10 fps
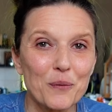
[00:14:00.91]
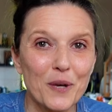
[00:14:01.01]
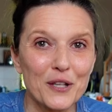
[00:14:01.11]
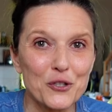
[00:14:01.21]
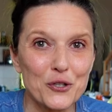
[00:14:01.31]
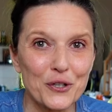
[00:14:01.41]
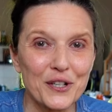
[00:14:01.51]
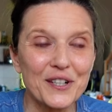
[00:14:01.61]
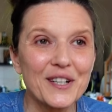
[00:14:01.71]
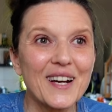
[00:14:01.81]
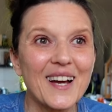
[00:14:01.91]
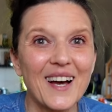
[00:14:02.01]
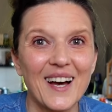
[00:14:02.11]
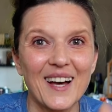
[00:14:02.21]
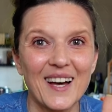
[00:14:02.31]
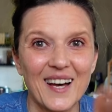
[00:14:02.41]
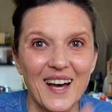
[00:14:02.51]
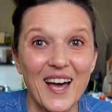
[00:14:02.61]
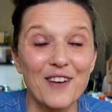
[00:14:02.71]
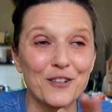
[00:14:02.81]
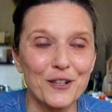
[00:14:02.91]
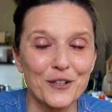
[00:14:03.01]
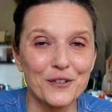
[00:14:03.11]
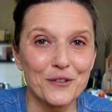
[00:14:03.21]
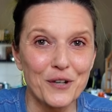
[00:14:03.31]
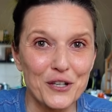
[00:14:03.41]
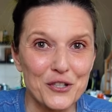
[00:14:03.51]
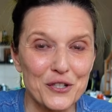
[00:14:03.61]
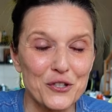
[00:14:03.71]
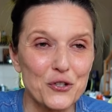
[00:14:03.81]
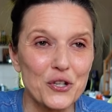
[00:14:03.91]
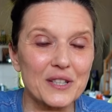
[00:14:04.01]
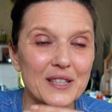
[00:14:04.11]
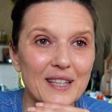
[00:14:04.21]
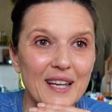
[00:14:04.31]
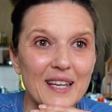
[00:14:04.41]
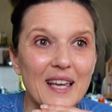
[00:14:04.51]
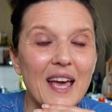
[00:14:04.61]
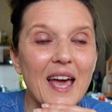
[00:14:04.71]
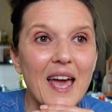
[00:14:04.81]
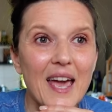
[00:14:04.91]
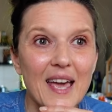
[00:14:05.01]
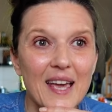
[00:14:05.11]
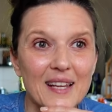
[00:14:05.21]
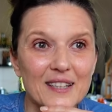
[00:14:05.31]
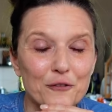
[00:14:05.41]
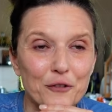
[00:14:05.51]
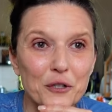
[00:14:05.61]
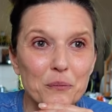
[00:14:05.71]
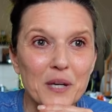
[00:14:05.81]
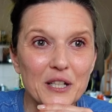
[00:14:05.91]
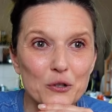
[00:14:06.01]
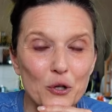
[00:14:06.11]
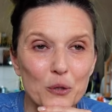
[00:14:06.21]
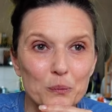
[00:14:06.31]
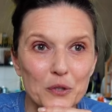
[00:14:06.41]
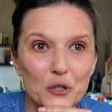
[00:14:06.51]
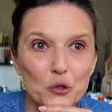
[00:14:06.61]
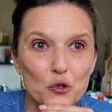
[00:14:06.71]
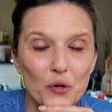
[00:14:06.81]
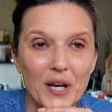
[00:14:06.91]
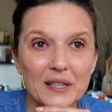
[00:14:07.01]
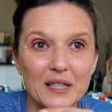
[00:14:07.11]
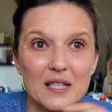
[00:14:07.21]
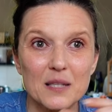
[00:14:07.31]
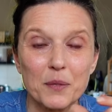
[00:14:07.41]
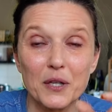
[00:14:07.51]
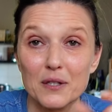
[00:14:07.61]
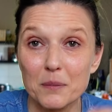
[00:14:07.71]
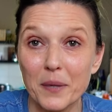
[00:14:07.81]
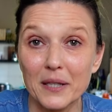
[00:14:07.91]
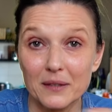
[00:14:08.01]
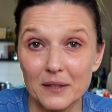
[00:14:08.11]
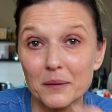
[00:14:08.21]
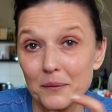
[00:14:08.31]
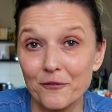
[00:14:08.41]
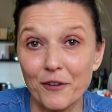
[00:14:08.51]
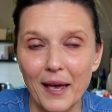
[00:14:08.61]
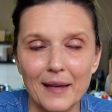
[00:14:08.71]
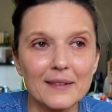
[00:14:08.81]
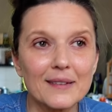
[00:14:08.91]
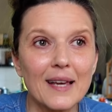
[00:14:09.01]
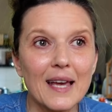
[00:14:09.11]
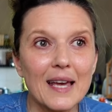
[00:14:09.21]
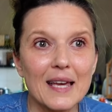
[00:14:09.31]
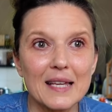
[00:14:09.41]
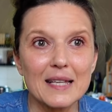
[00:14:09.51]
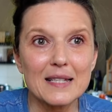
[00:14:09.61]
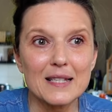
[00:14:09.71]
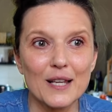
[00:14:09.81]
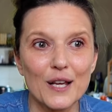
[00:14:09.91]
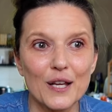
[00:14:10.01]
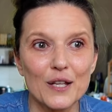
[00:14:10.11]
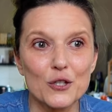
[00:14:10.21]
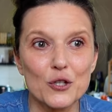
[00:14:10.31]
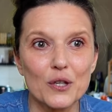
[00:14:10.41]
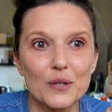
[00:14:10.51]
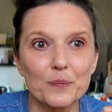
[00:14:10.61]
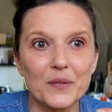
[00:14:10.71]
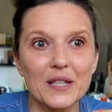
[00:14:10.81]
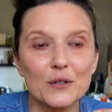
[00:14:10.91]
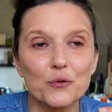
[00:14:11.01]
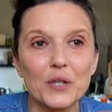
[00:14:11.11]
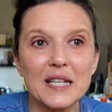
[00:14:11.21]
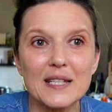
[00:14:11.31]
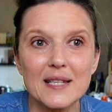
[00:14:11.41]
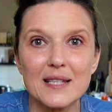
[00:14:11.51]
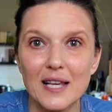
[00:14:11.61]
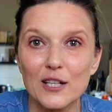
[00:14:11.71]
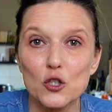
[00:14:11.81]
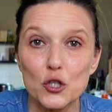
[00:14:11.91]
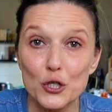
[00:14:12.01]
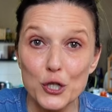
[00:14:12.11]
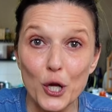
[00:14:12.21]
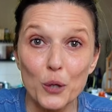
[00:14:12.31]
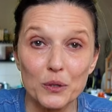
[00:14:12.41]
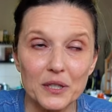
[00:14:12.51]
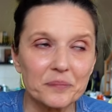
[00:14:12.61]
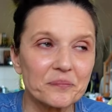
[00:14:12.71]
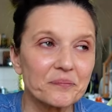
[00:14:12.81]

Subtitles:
blood sugar, I have a lot of crashes during the day. And a friend of mine told me to try this because butter, fat, is it releases energy slowly.